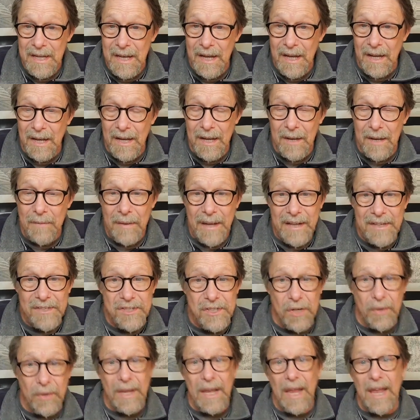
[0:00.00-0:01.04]
Um, and
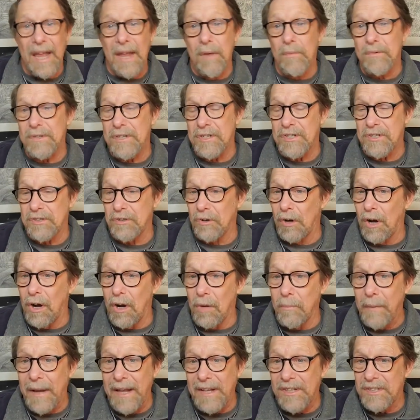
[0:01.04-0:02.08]
so he, he was a
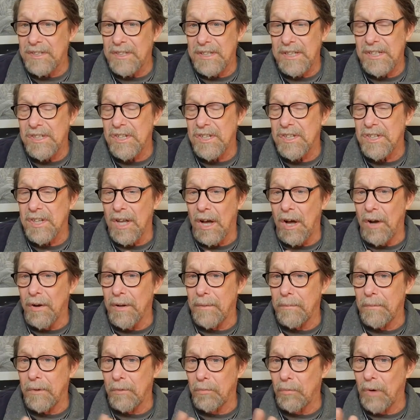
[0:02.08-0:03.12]
strong man. Jesus called
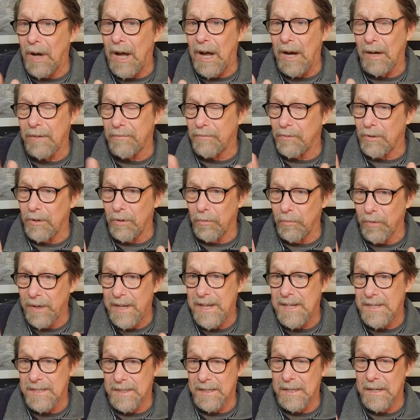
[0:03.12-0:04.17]
him the rock for a
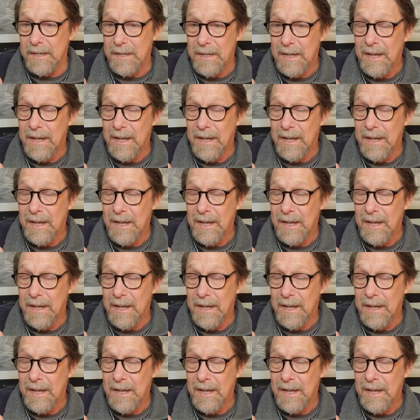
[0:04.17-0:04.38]
reason.